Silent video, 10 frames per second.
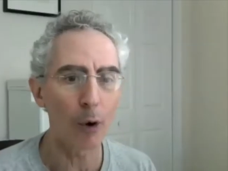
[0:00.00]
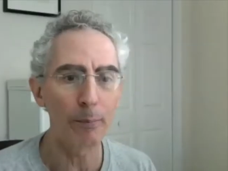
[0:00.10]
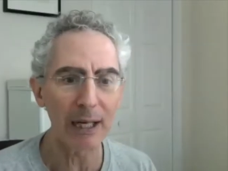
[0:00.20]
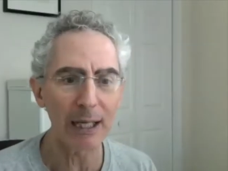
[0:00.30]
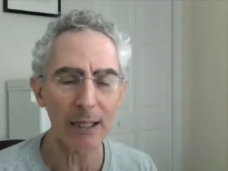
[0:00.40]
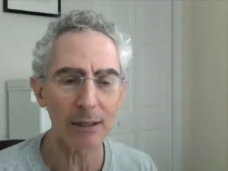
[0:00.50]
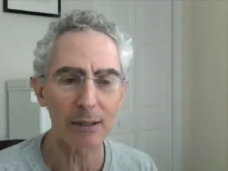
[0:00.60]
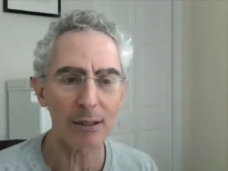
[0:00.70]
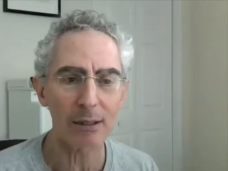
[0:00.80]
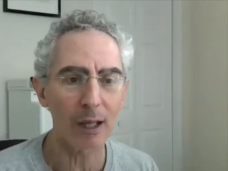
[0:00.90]

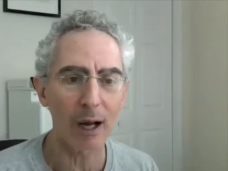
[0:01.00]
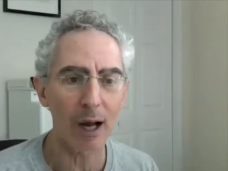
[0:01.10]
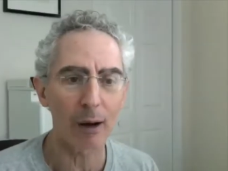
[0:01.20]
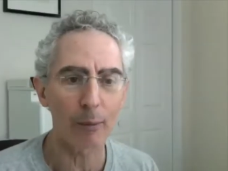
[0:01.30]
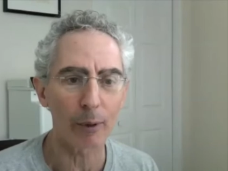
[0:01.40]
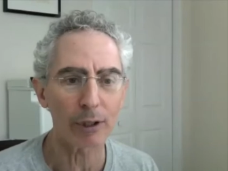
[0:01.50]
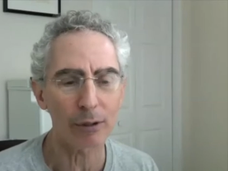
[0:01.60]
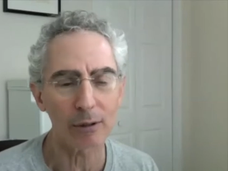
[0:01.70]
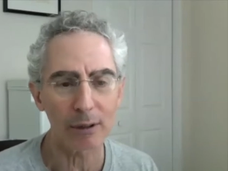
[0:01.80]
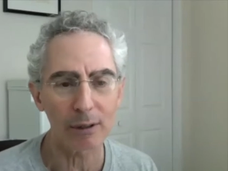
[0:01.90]
obedience, uh, which
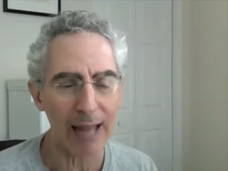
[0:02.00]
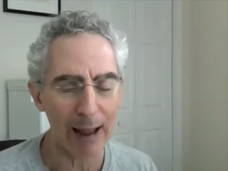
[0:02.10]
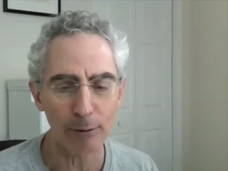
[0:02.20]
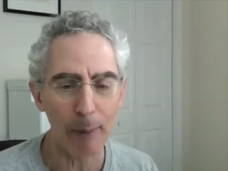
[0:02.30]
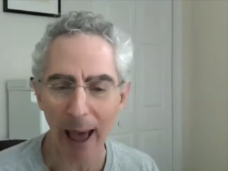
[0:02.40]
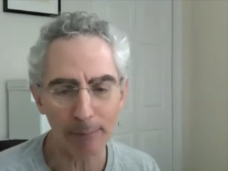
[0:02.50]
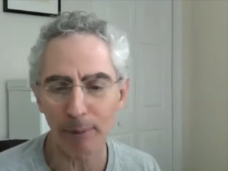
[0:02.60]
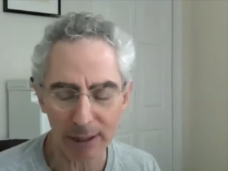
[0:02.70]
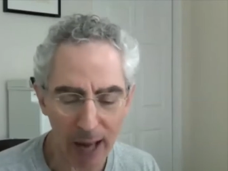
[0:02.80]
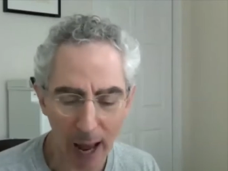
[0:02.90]
sounds bad, but
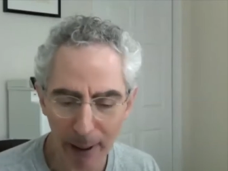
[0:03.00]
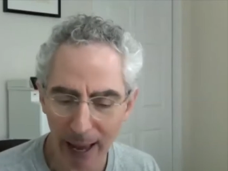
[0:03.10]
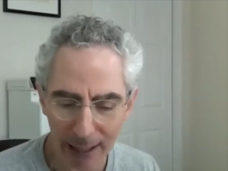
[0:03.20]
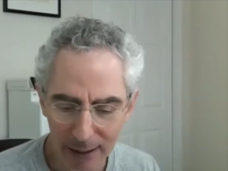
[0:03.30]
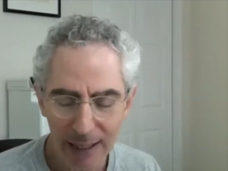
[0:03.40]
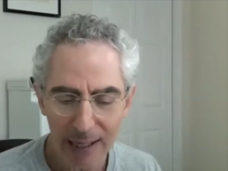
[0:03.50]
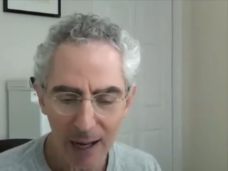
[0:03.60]
it's not bad. But